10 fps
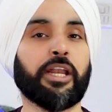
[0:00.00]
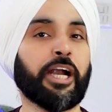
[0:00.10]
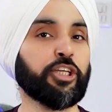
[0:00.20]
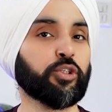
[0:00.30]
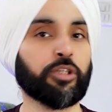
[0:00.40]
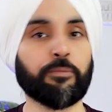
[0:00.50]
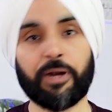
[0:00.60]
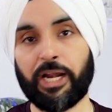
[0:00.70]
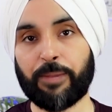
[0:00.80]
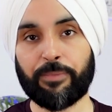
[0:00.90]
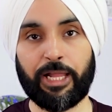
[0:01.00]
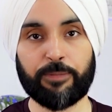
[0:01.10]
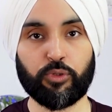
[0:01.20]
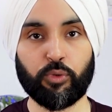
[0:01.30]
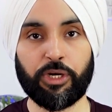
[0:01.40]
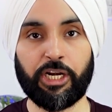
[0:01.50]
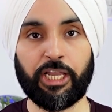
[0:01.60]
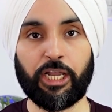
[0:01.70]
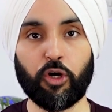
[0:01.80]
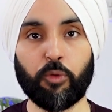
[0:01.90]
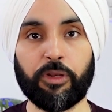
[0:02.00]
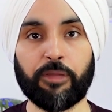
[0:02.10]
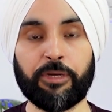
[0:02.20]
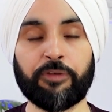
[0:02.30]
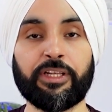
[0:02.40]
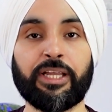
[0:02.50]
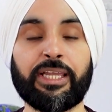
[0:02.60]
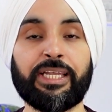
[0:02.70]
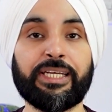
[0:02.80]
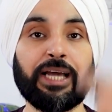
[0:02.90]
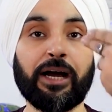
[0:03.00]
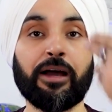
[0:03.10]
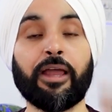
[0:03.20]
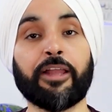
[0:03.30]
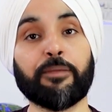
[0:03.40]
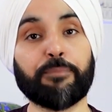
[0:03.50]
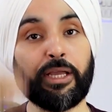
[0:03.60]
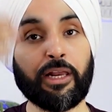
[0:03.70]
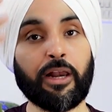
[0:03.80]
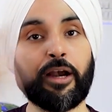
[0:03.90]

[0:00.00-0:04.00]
Nadi Shodhana Pranayama helps to create an equilibrium between the Ida and the Pingala